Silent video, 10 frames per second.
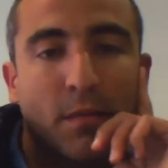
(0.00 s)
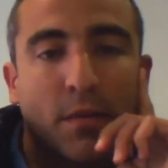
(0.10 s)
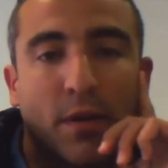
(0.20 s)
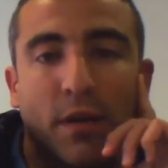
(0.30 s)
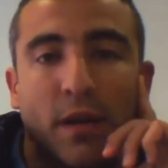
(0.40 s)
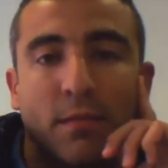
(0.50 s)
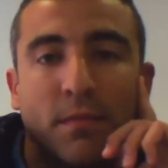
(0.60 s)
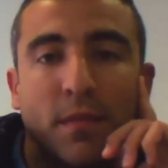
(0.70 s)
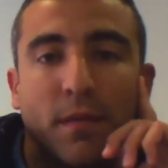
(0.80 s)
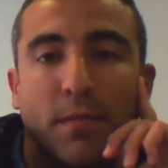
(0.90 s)

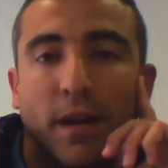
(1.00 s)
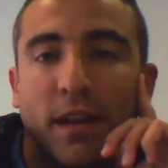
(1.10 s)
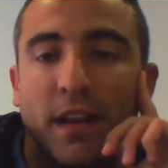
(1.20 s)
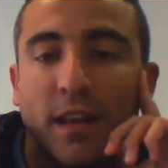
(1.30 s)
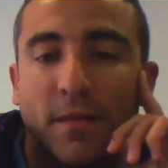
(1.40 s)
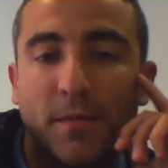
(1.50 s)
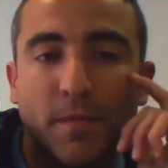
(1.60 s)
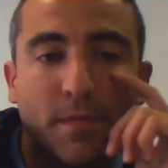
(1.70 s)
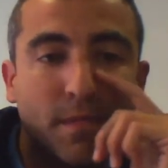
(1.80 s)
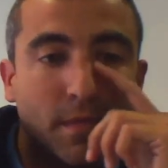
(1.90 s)
program apparently,
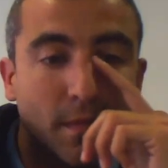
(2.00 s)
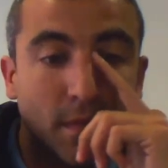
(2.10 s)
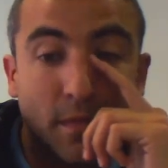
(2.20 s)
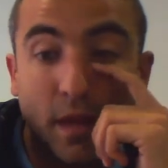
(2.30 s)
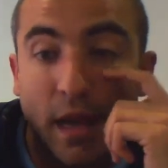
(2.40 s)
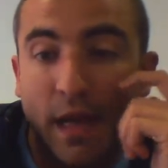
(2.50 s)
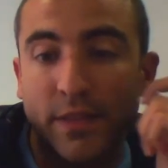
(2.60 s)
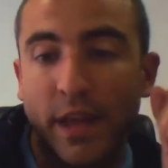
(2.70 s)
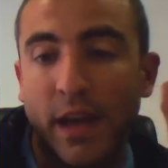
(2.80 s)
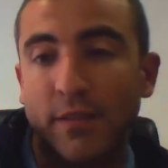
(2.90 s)

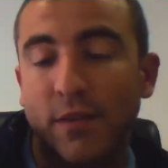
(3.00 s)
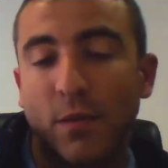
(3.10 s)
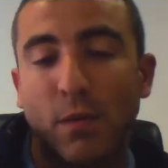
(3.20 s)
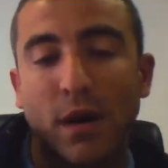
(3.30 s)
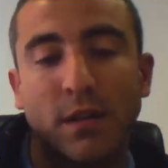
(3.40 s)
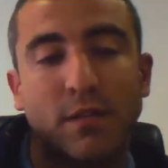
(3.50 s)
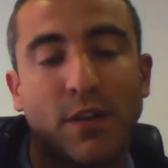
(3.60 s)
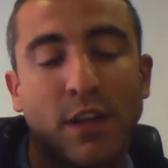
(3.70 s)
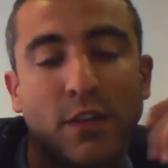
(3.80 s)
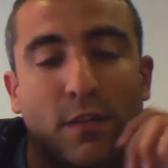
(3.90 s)
and they have a wide
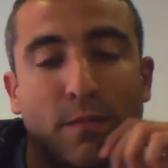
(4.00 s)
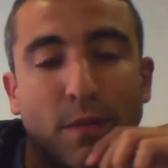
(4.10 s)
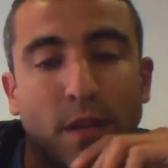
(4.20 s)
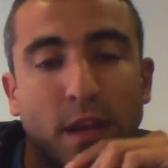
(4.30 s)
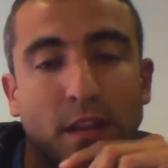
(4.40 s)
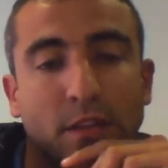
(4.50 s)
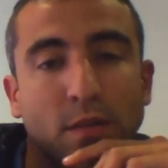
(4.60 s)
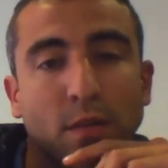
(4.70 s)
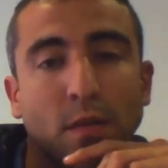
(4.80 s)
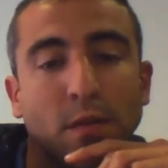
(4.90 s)
range of products
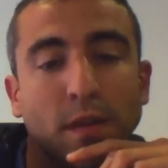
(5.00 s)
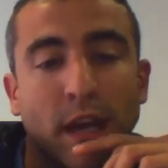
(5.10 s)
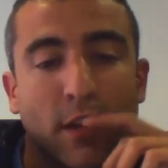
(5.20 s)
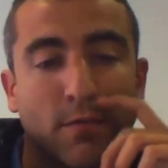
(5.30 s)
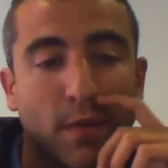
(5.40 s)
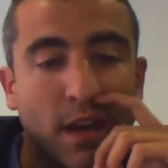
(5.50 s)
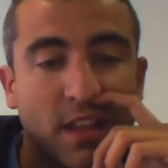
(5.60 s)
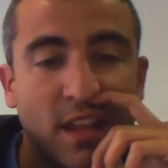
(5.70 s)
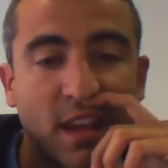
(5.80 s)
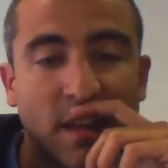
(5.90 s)
too. Nice
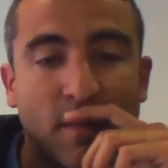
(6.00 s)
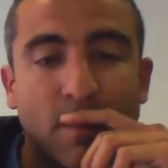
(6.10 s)
pricing.